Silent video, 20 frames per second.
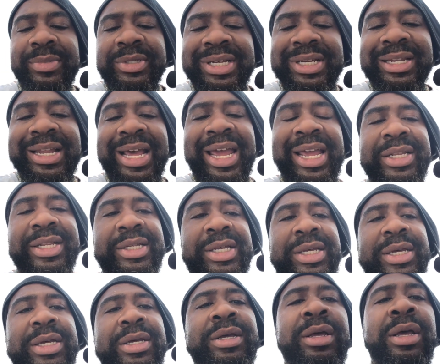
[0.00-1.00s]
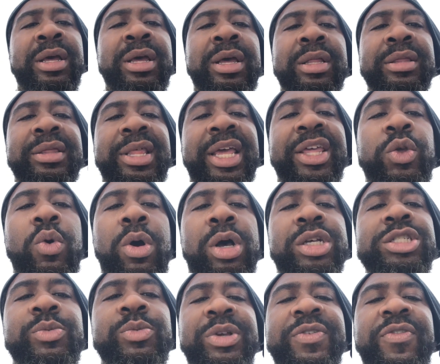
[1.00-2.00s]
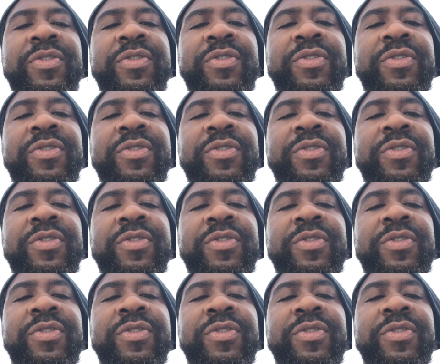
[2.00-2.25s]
p.m. tonight. Thank you all so